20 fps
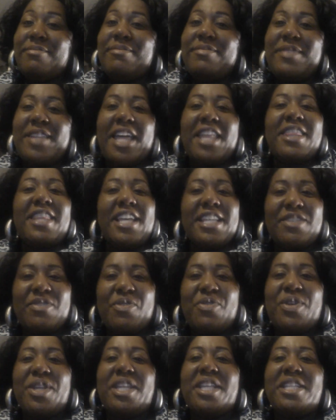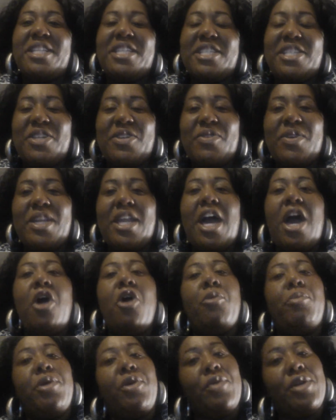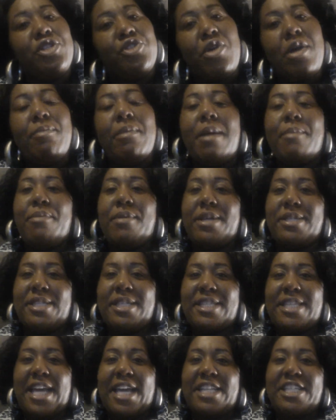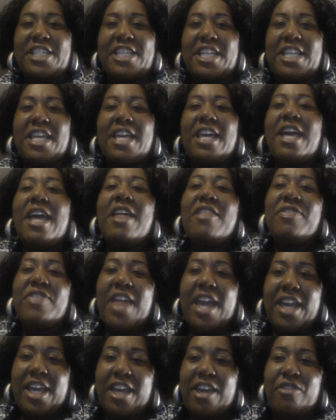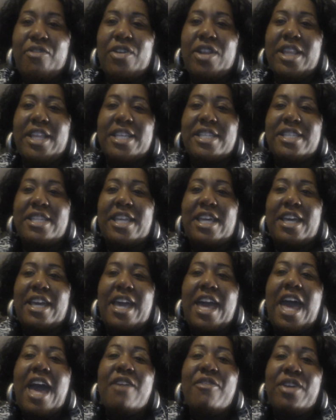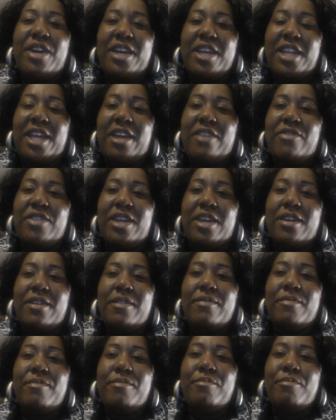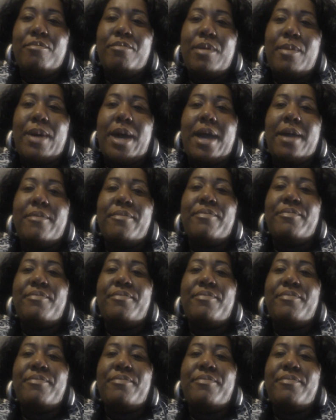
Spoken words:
And that's what we need to do. And I hope you enjoyed my presentation. Thank you for listening. Have a good evening. Bye-bye.